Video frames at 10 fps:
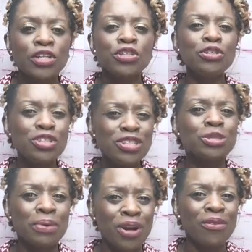You
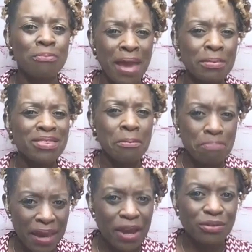just put on maybe the
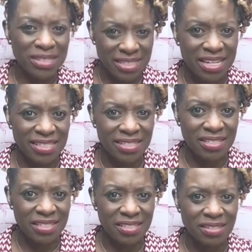bare
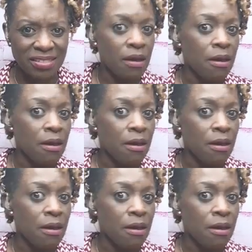necessities.